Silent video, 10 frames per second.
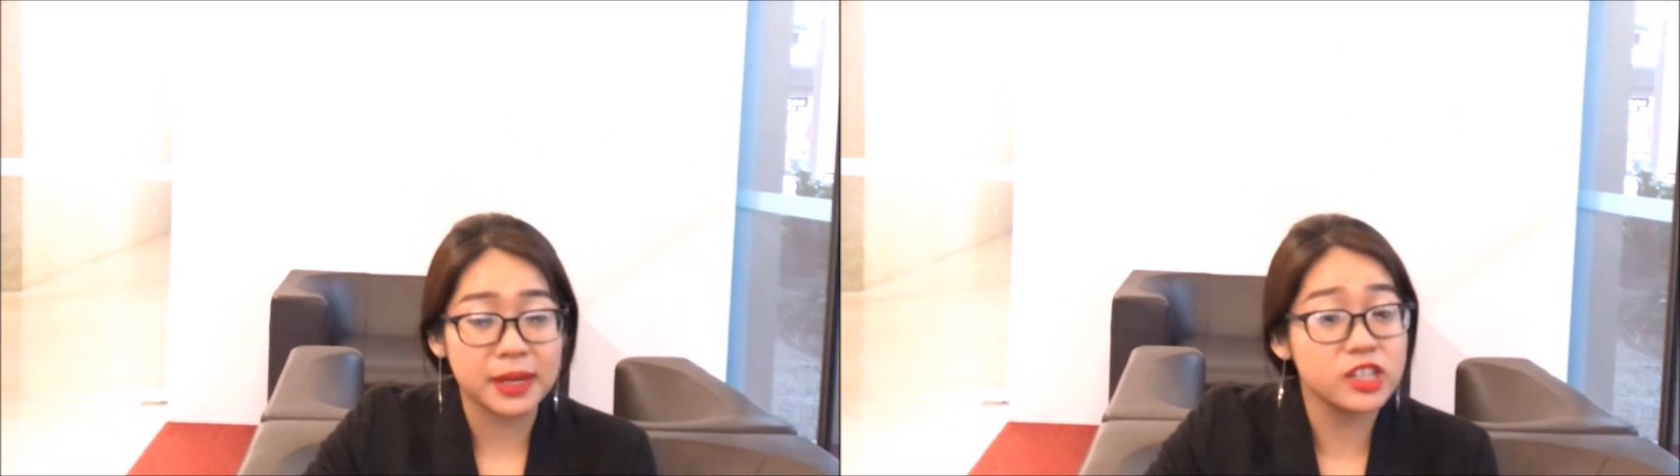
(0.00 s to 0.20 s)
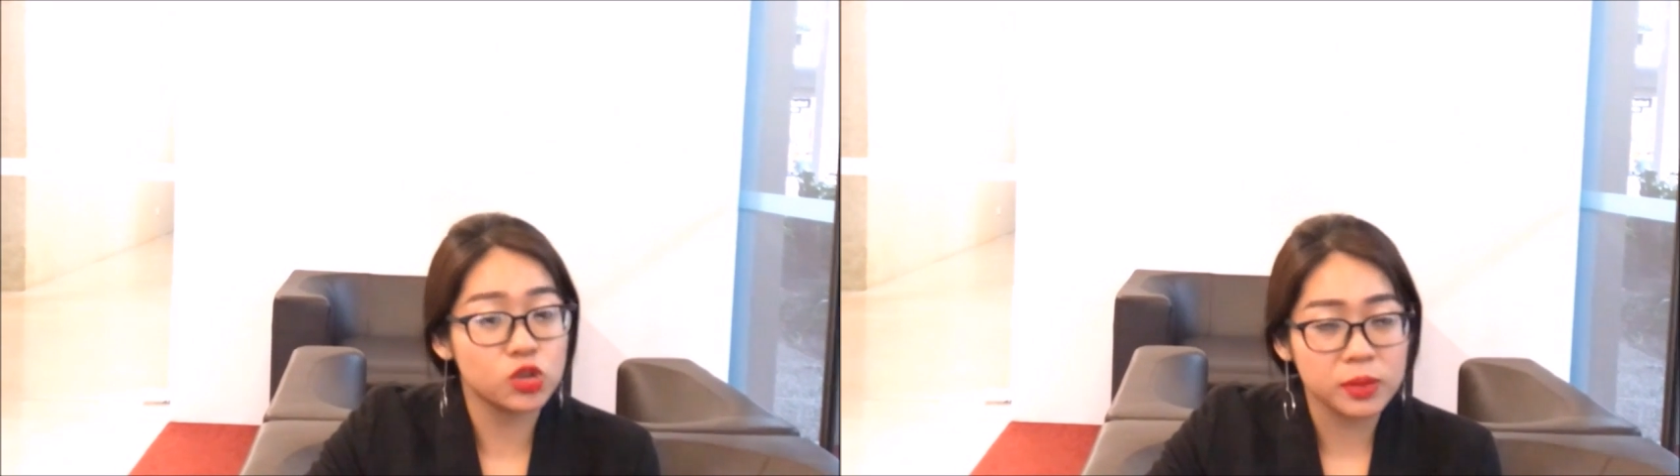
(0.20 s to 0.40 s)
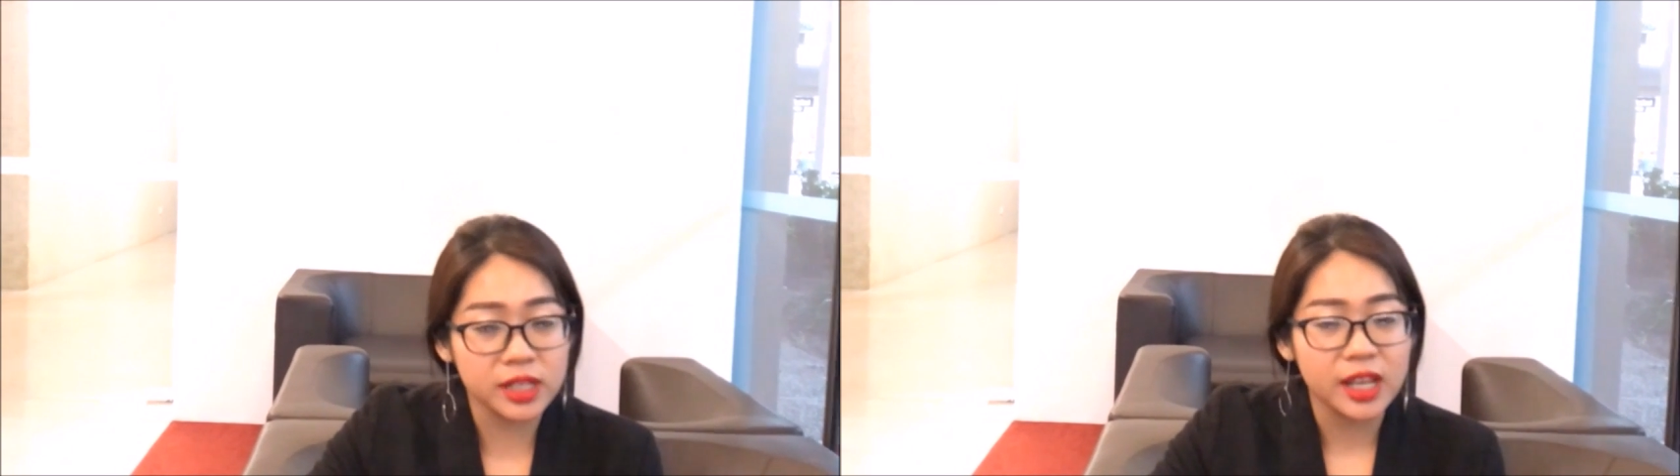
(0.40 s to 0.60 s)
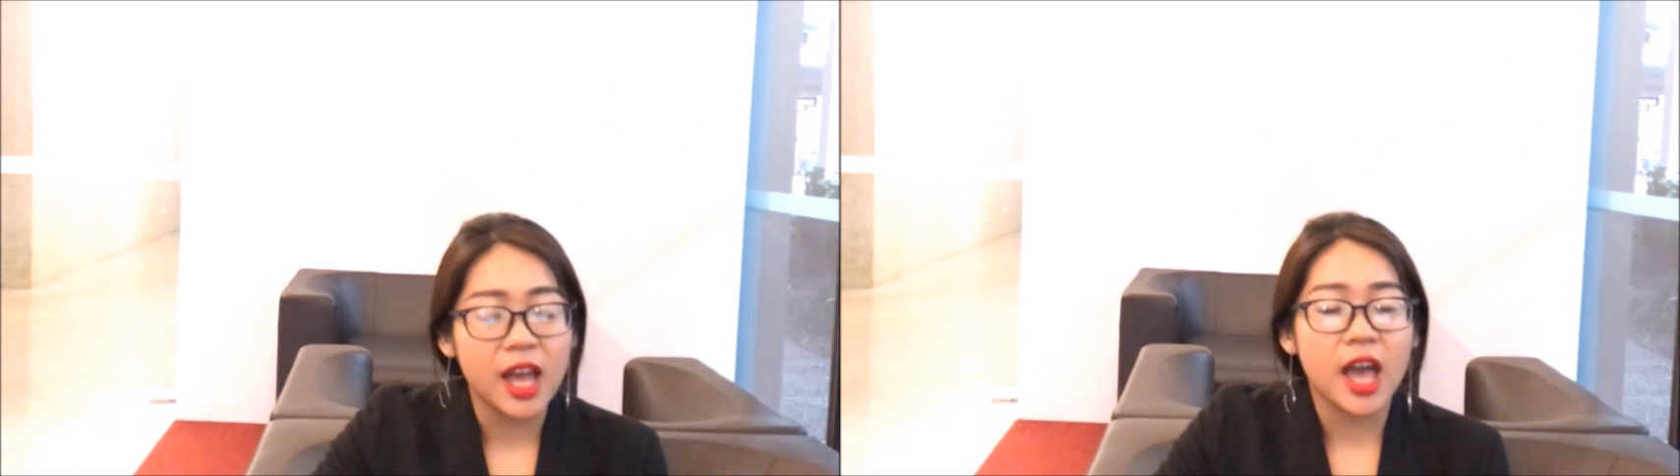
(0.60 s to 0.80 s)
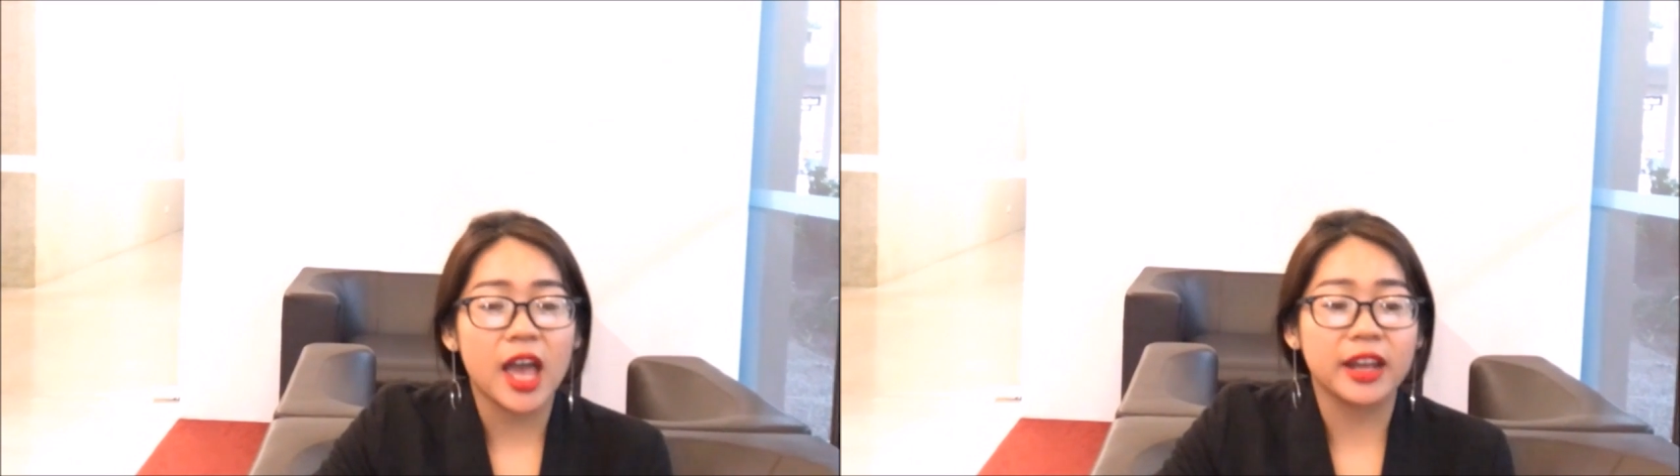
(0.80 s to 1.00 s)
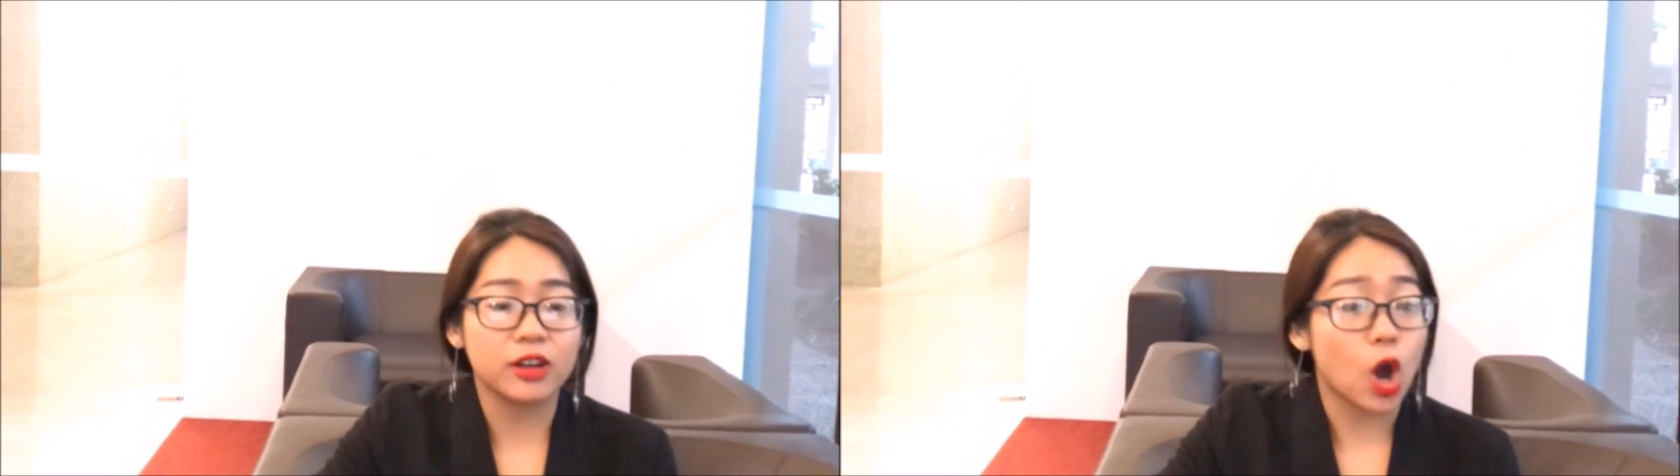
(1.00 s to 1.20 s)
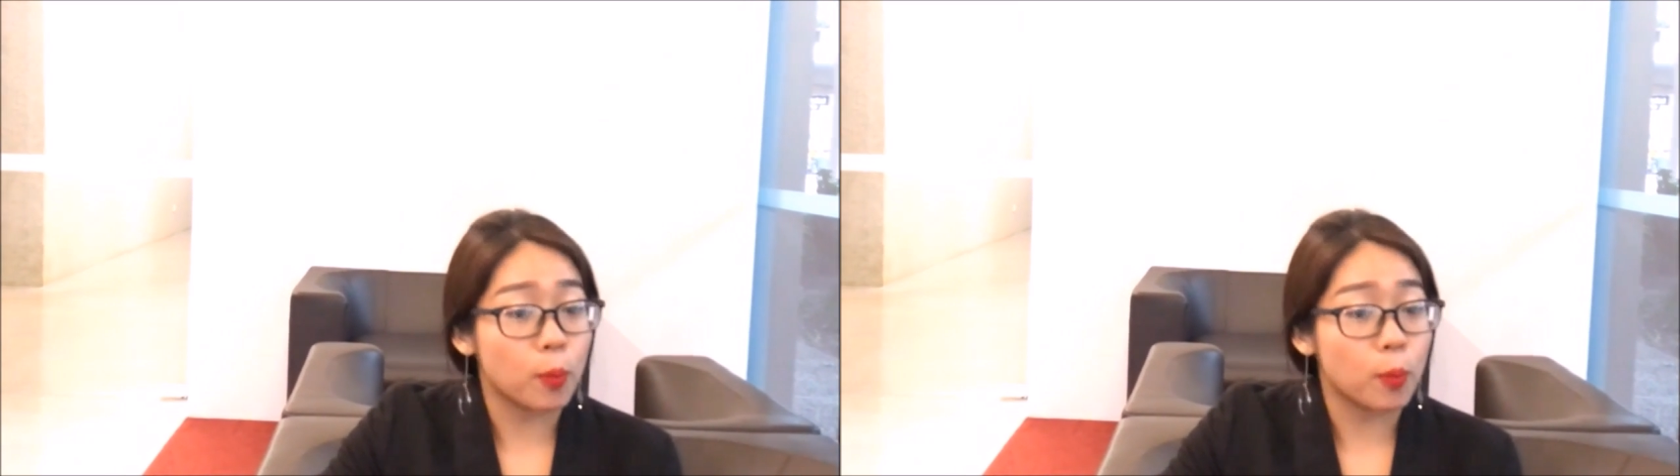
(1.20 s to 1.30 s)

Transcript: management and mm-hmm.